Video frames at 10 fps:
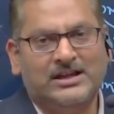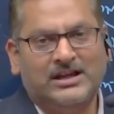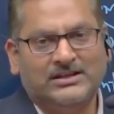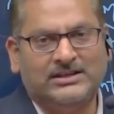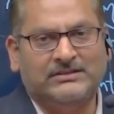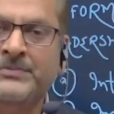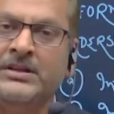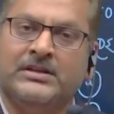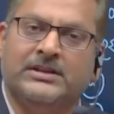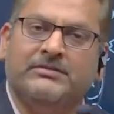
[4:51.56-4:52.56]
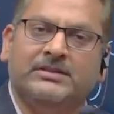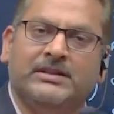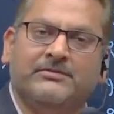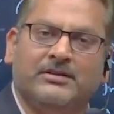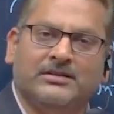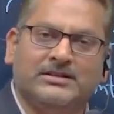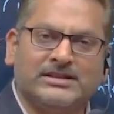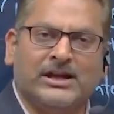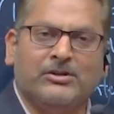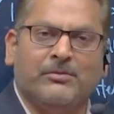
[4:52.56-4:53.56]
that they will give this
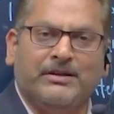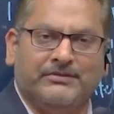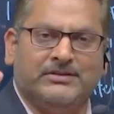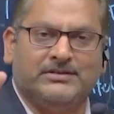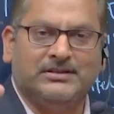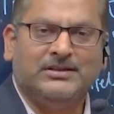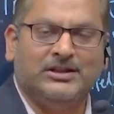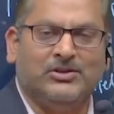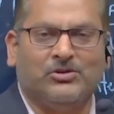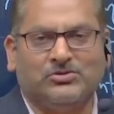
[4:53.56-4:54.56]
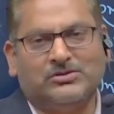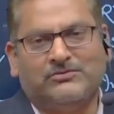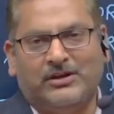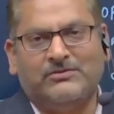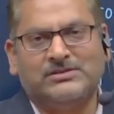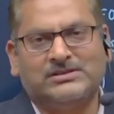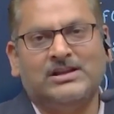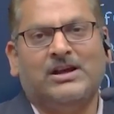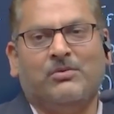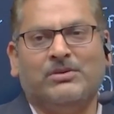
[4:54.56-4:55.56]
kind of benefit, to the followers,
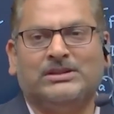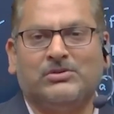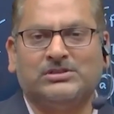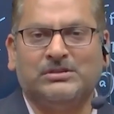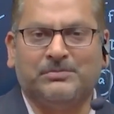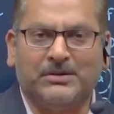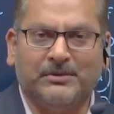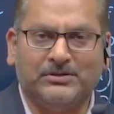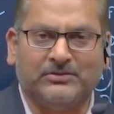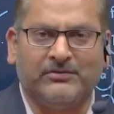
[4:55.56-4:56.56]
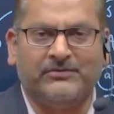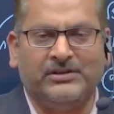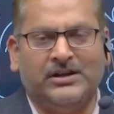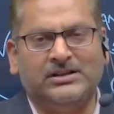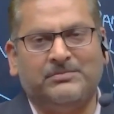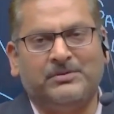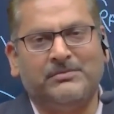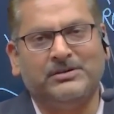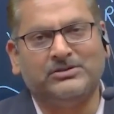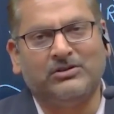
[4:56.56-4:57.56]
1,000 per month or 1,500 per
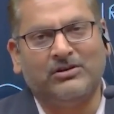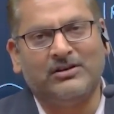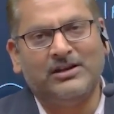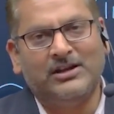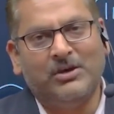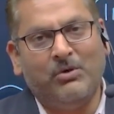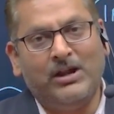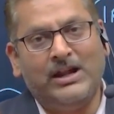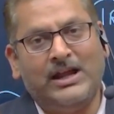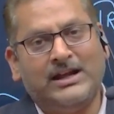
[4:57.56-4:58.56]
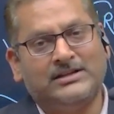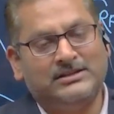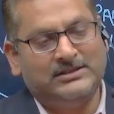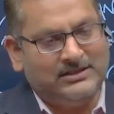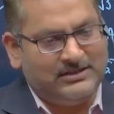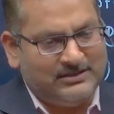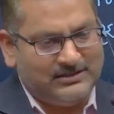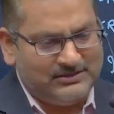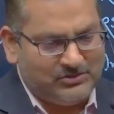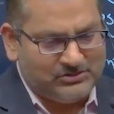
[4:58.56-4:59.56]
month or 1 lakh,
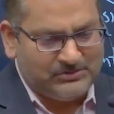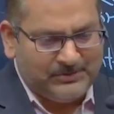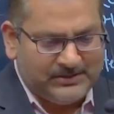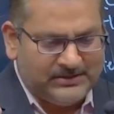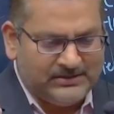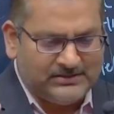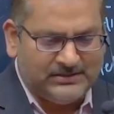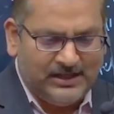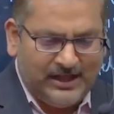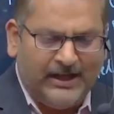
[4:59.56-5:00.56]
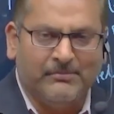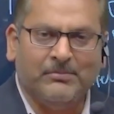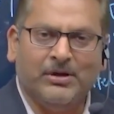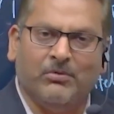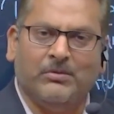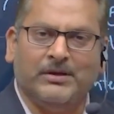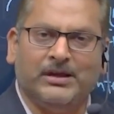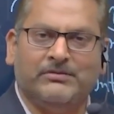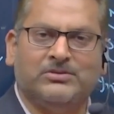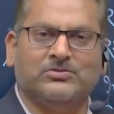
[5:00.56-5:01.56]
the annum will be
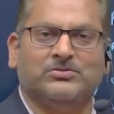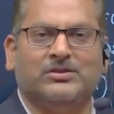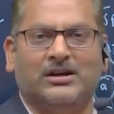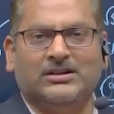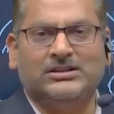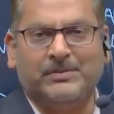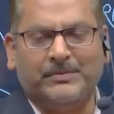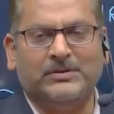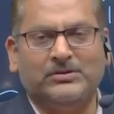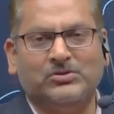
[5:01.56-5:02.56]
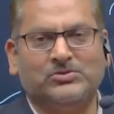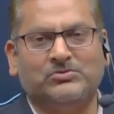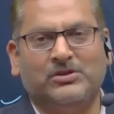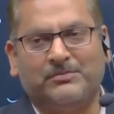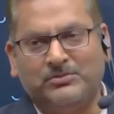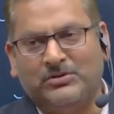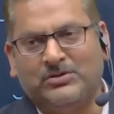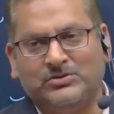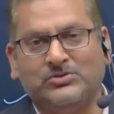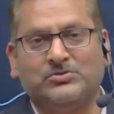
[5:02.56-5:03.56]
given to the people, those who are poor,
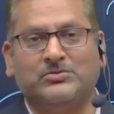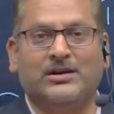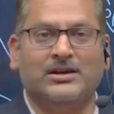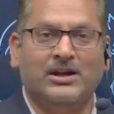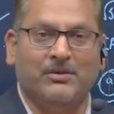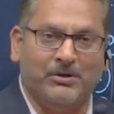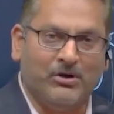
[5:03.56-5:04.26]
those who belong